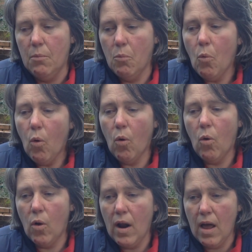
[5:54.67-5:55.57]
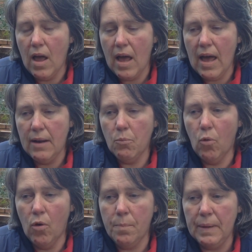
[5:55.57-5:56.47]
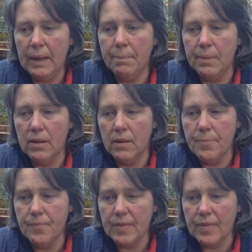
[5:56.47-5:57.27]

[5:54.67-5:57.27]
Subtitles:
more and more people